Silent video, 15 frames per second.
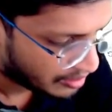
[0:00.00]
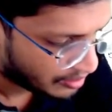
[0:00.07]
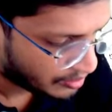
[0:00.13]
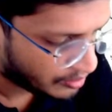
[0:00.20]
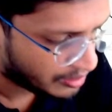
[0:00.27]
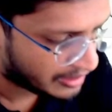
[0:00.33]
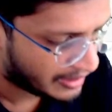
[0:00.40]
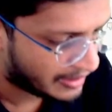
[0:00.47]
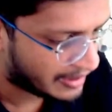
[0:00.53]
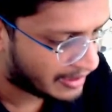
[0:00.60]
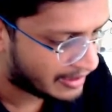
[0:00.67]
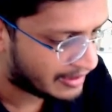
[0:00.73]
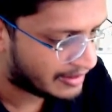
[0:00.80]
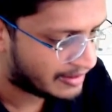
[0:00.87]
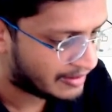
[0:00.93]
Cool, then
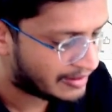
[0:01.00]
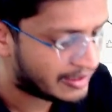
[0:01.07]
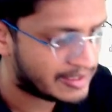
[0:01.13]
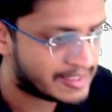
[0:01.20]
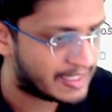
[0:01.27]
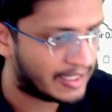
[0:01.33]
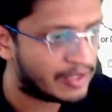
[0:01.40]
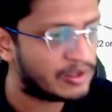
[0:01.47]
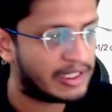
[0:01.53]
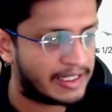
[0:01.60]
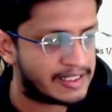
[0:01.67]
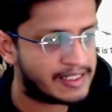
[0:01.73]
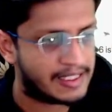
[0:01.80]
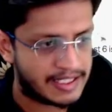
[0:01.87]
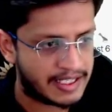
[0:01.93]
I'll schedule that
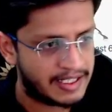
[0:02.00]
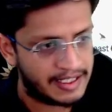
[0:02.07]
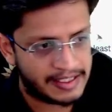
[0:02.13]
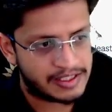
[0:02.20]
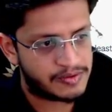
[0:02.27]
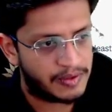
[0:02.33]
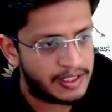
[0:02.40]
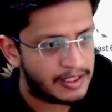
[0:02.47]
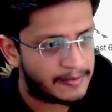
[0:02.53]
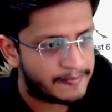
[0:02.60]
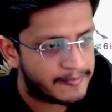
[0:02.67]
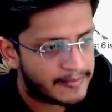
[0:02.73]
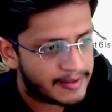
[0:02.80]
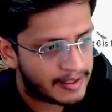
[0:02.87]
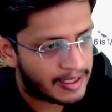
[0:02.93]
session next week.
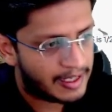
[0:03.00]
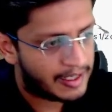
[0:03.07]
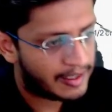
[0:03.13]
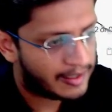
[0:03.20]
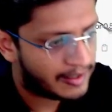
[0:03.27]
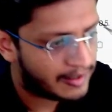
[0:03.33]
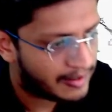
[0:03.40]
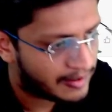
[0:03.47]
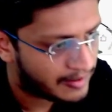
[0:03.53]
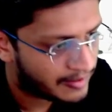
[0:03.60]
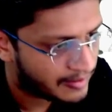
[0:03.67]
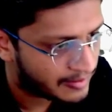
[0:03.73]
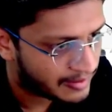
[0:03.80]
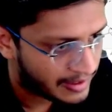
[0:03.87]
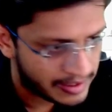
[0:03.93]
And
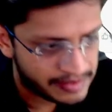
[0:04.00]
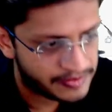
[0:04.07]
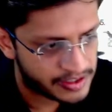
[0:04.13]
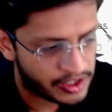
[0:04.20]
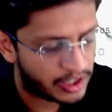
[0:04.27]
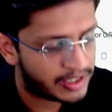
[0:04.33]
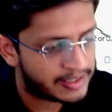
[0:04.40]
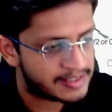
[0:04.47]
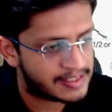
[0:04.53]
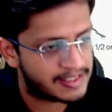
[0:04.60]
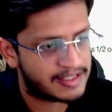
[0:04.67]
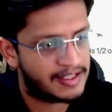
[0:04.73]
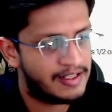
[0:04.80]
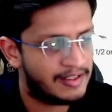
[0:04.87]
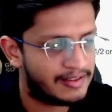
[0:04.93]
thanks for joining the
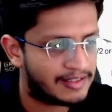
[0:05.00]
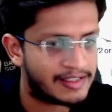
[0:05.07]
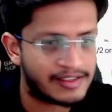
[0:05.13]
session. Thanks